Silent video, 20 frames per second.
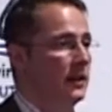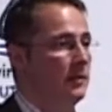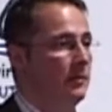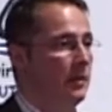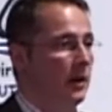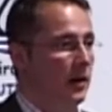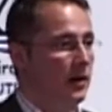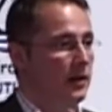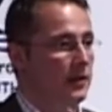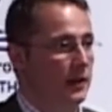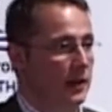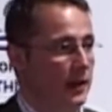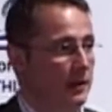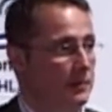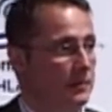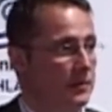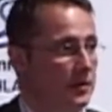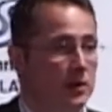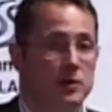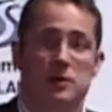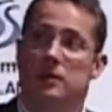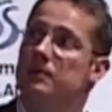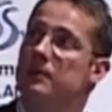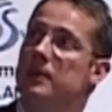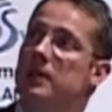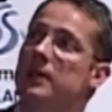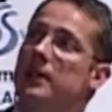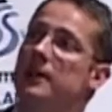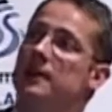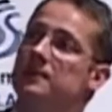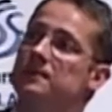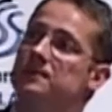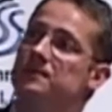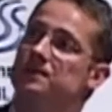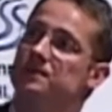about social media.